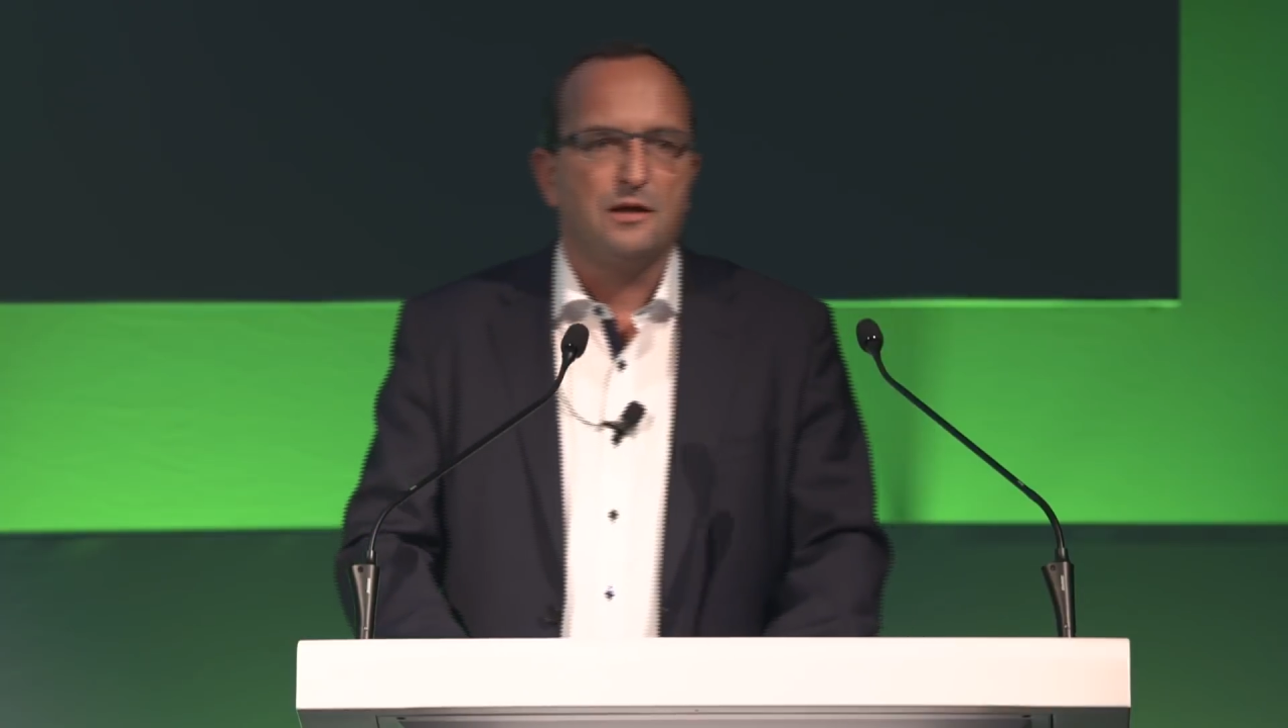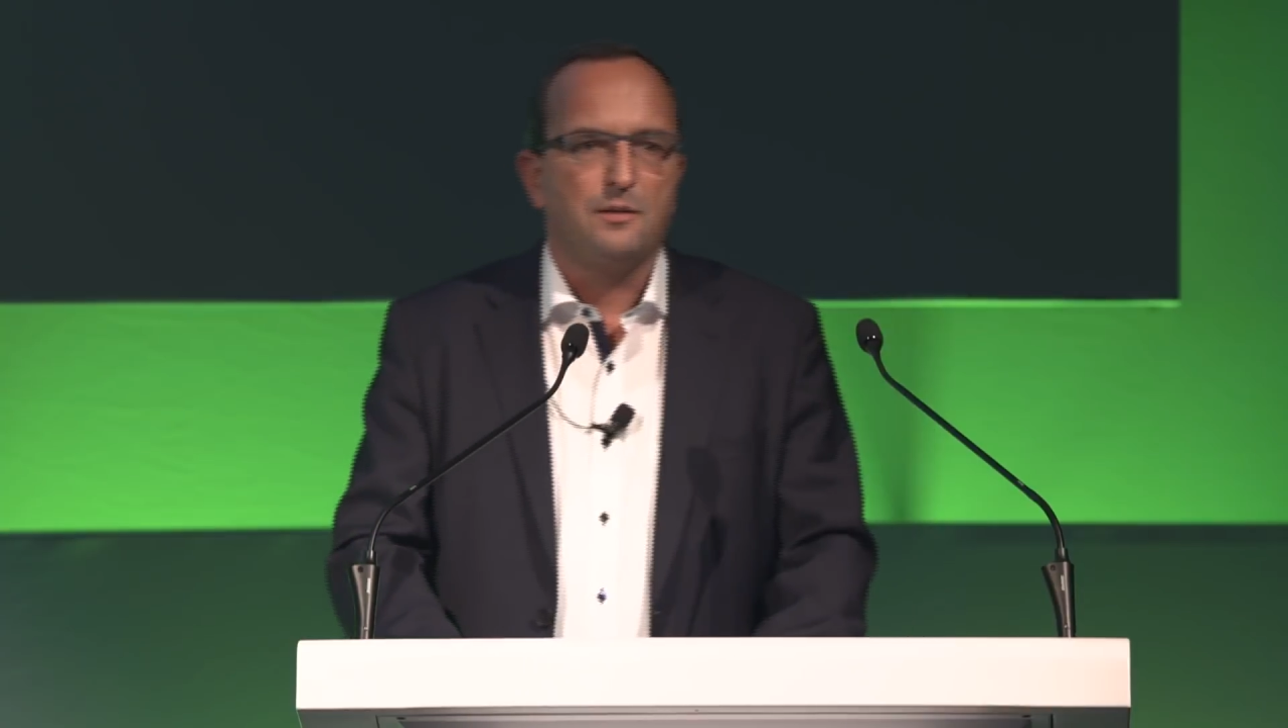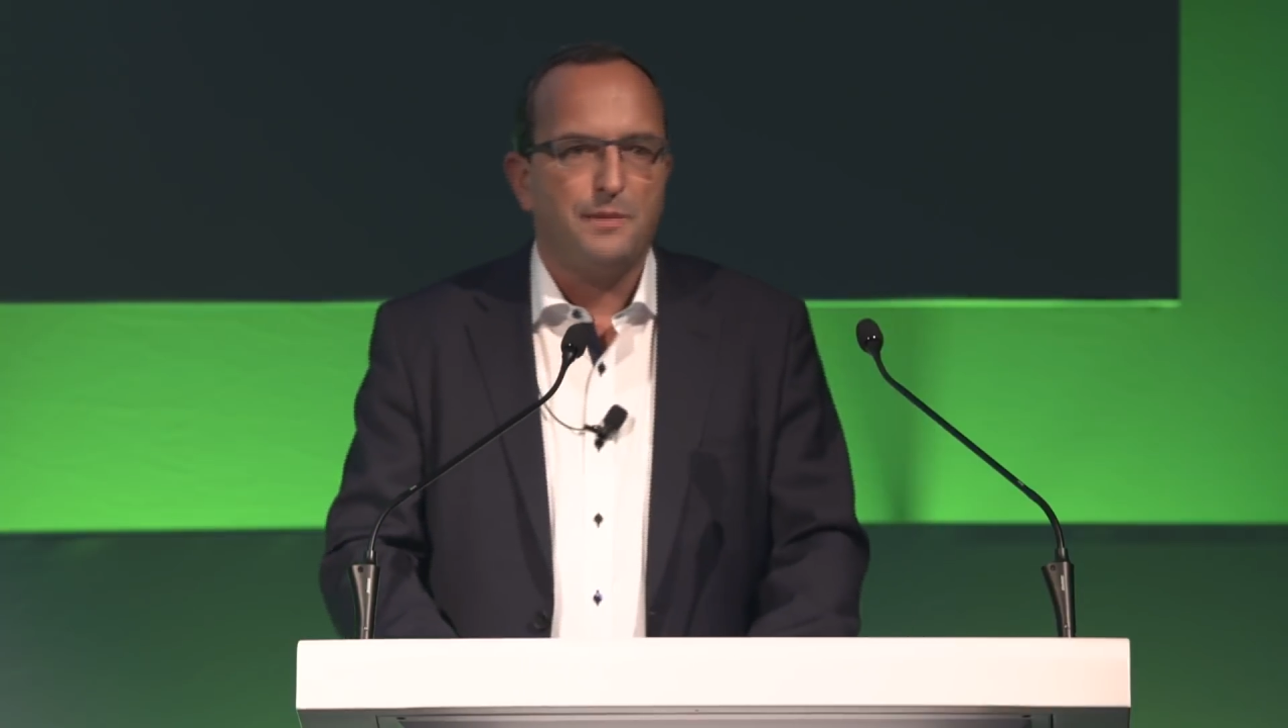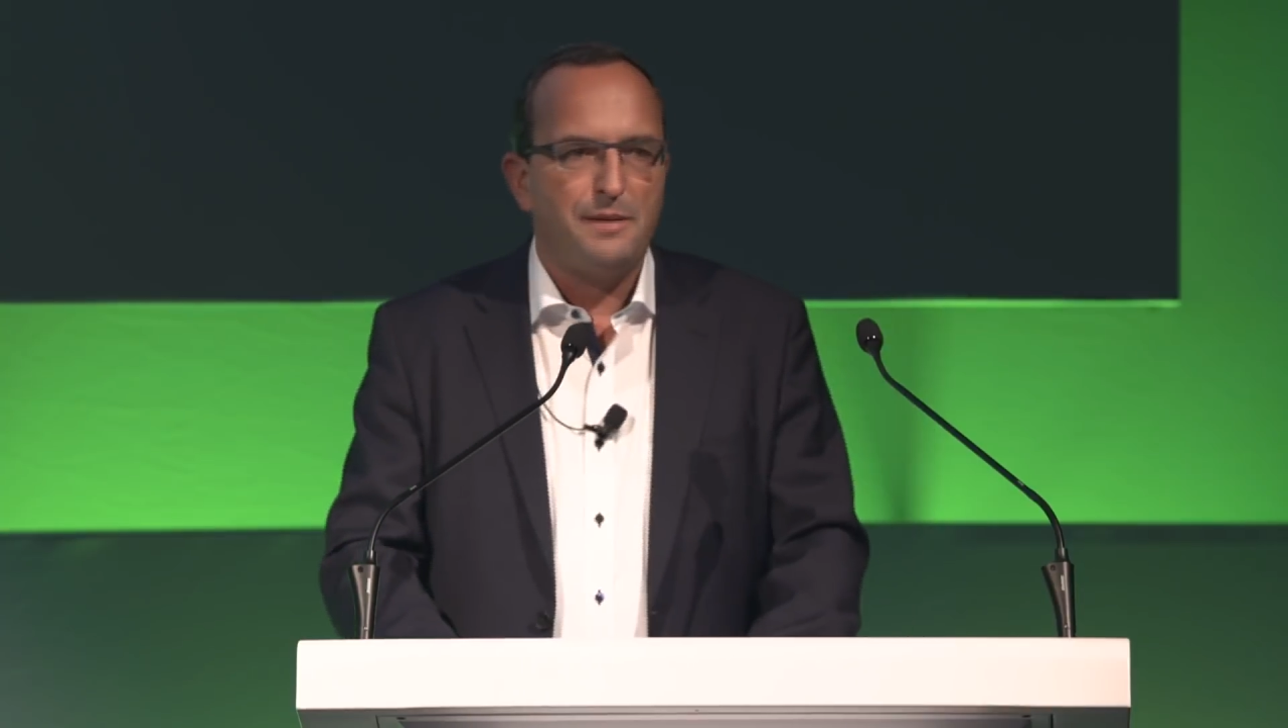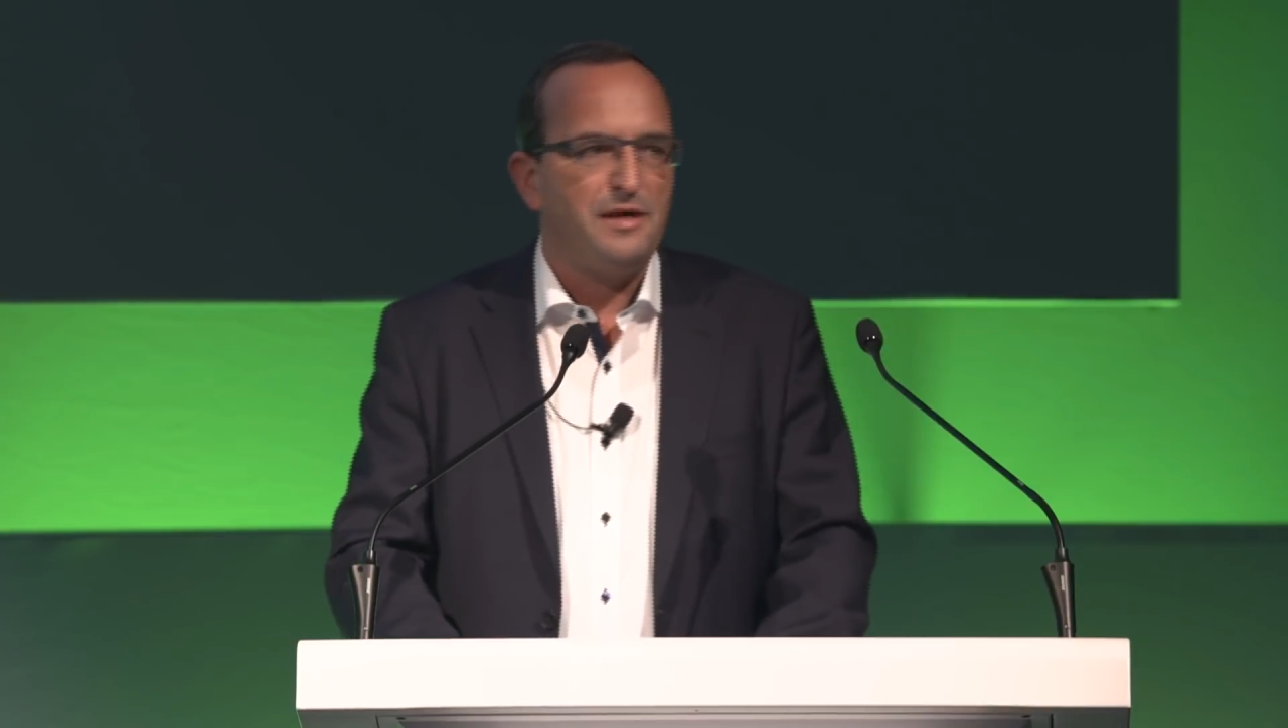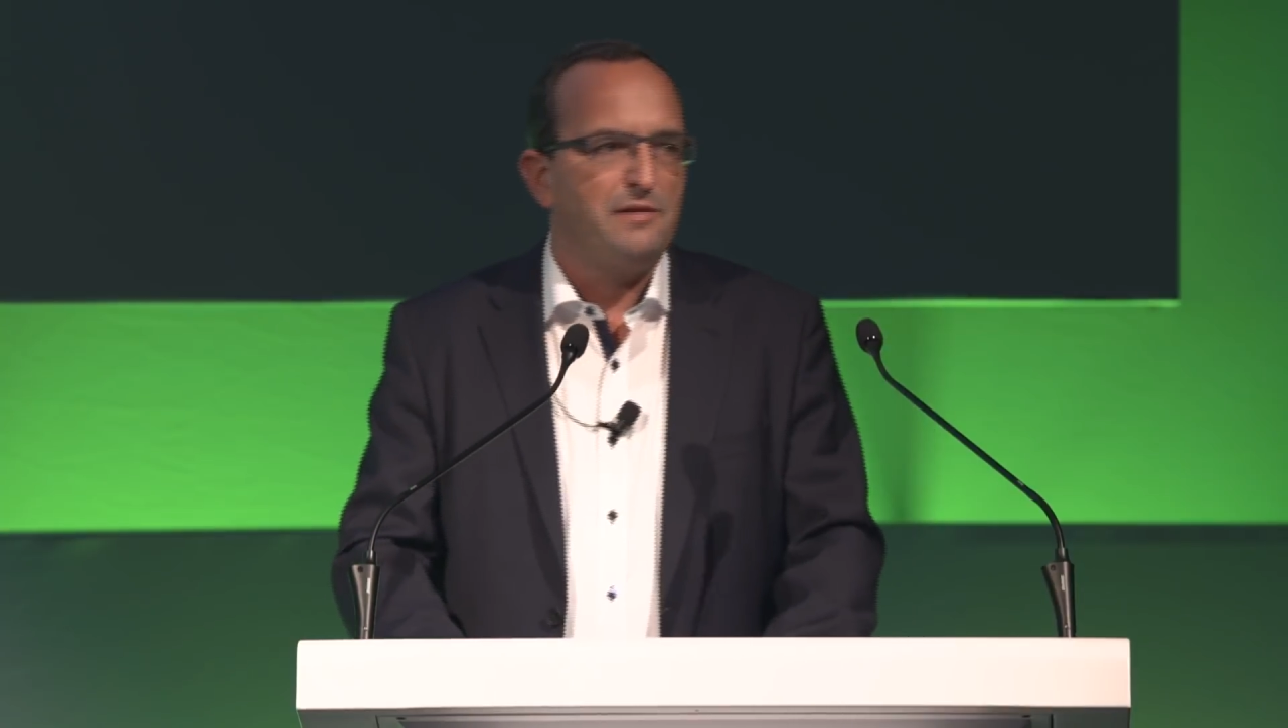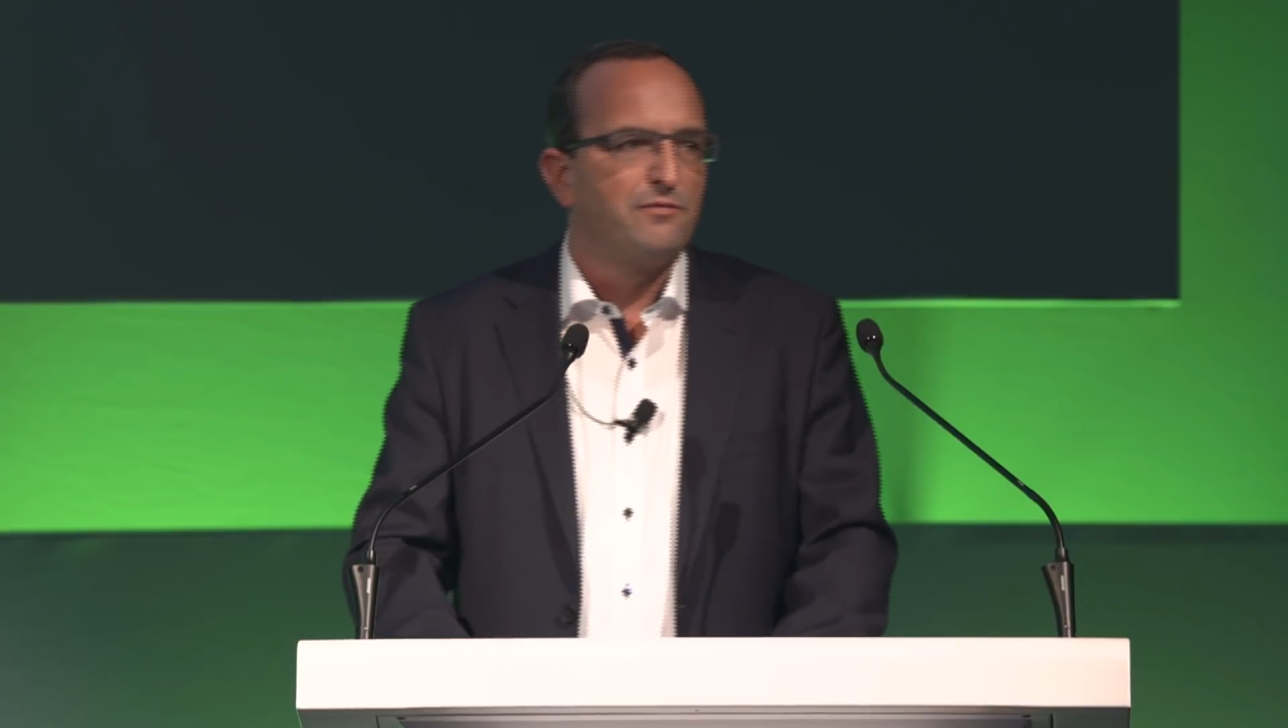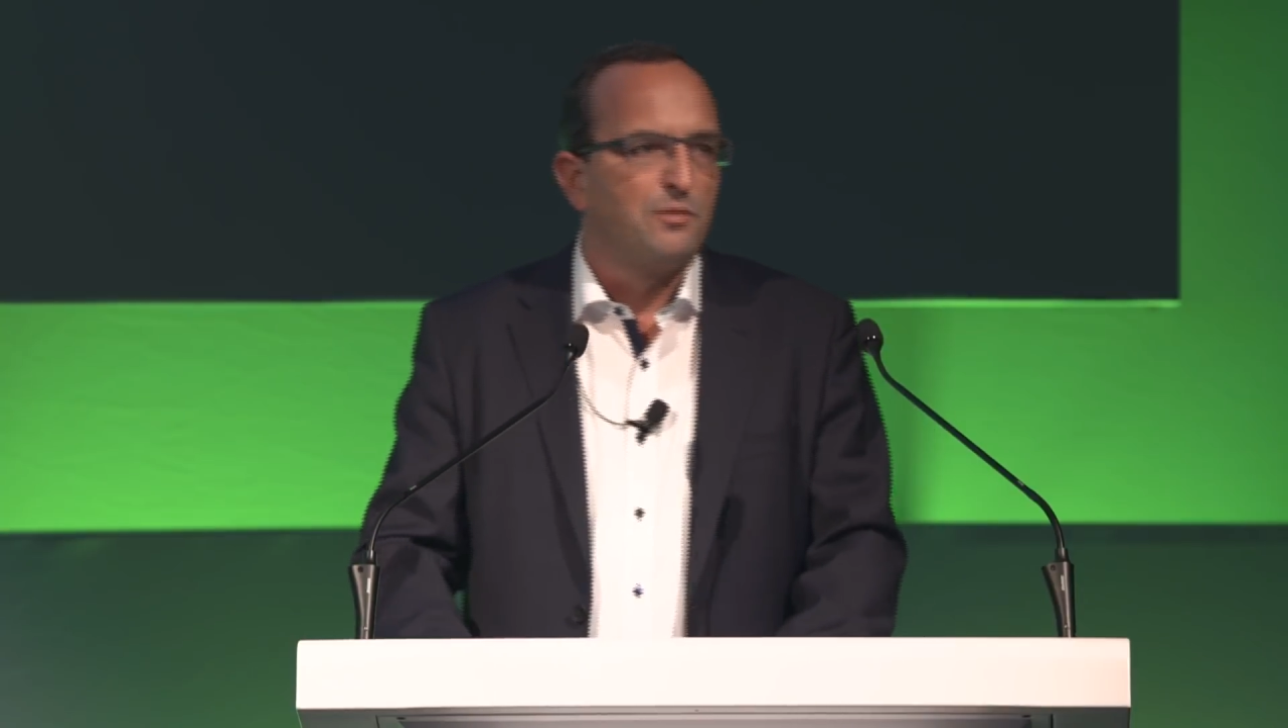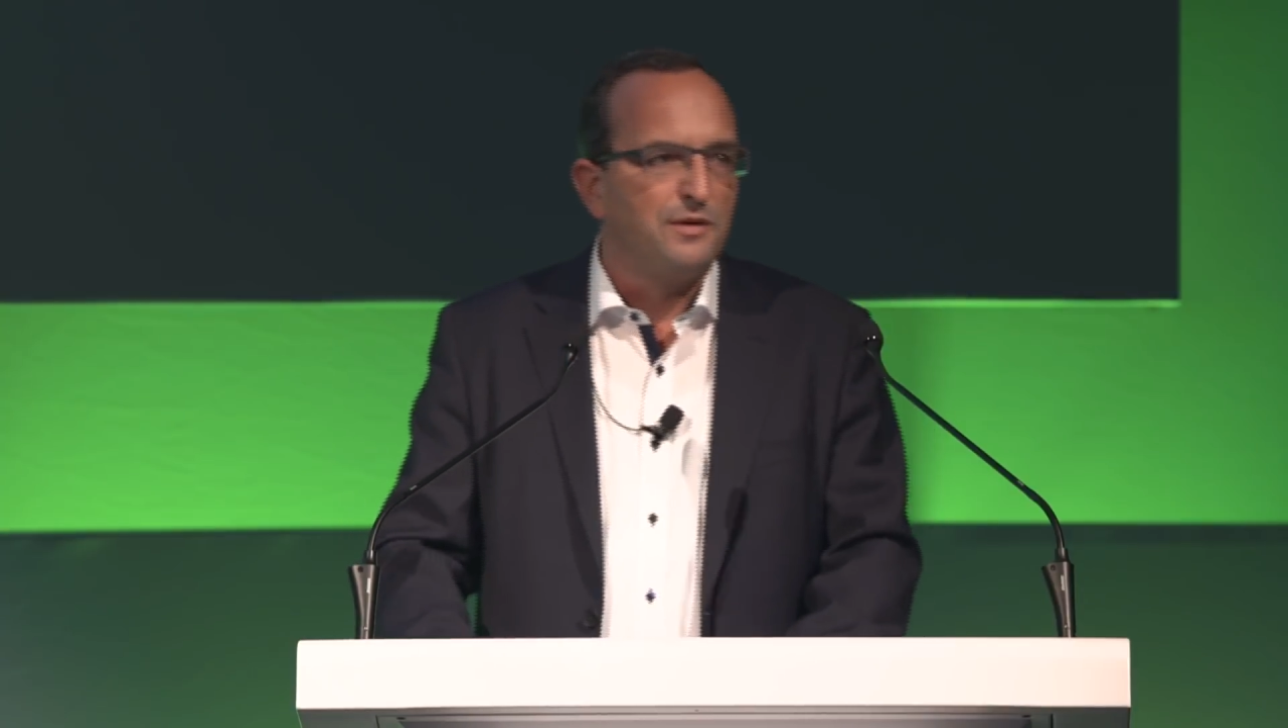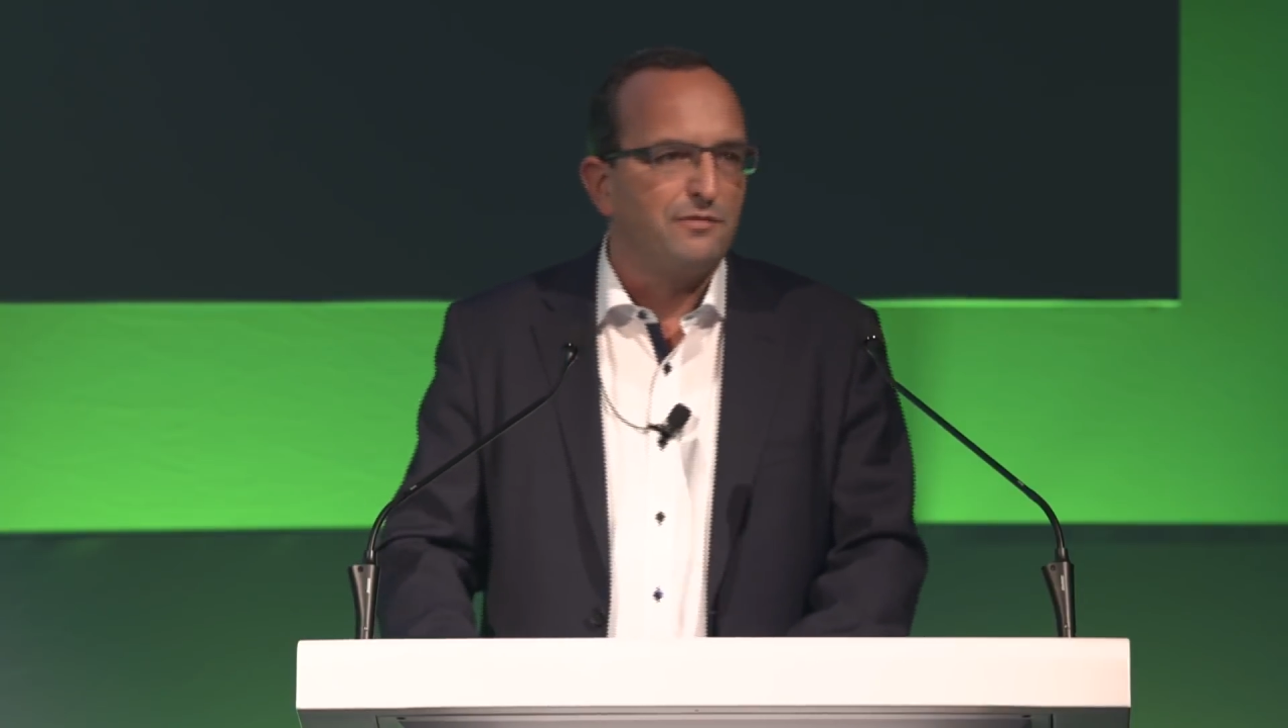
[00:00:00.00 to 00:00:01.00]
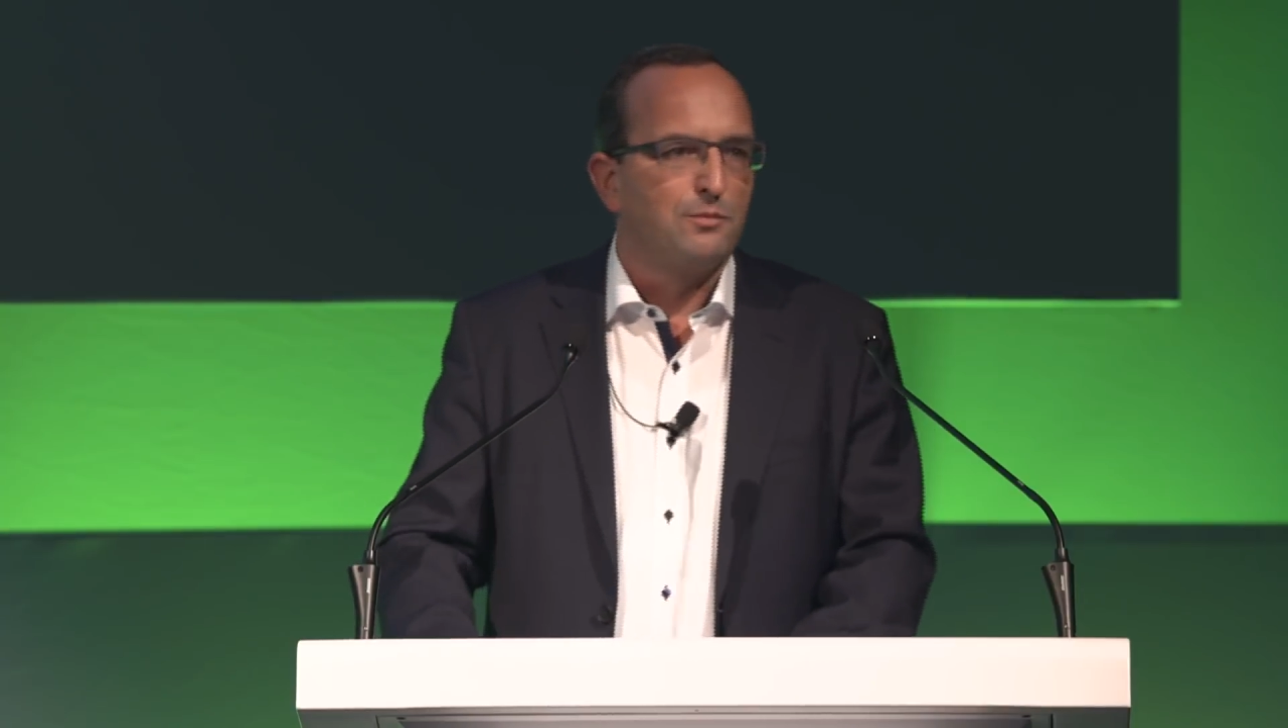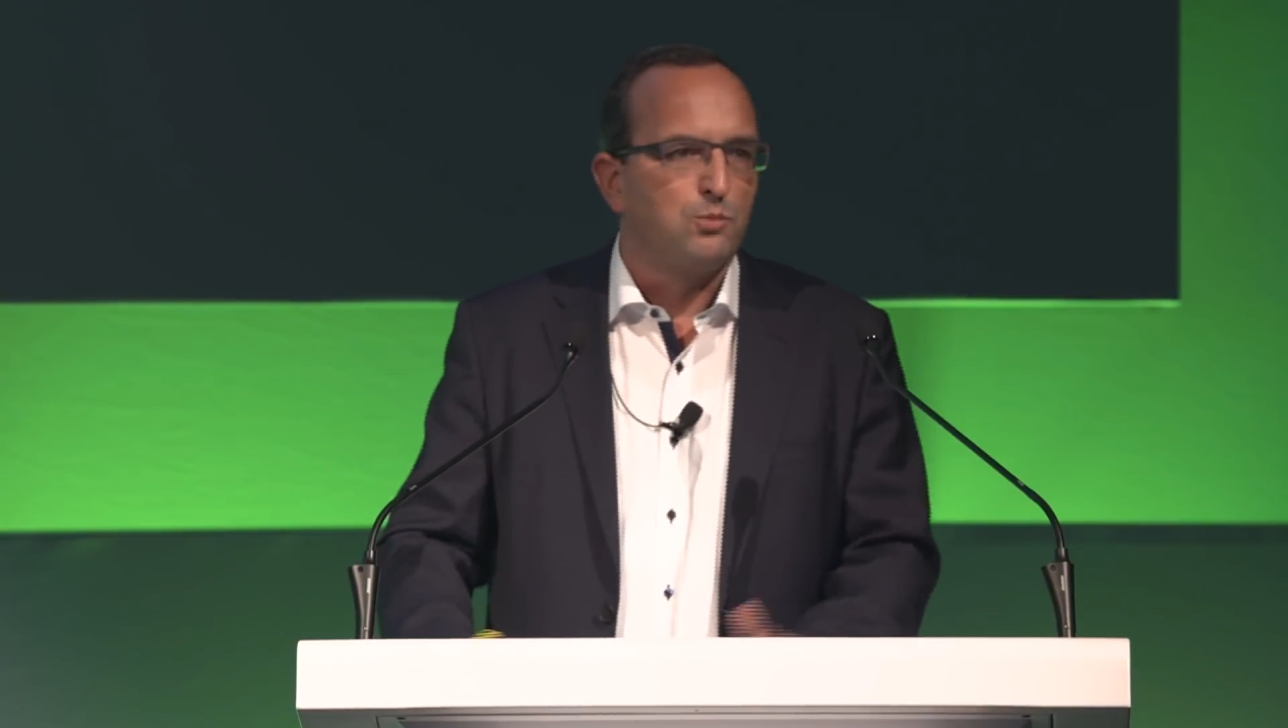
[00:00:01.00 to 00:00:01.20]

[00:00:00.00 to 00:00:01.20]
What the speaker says: maybe even from different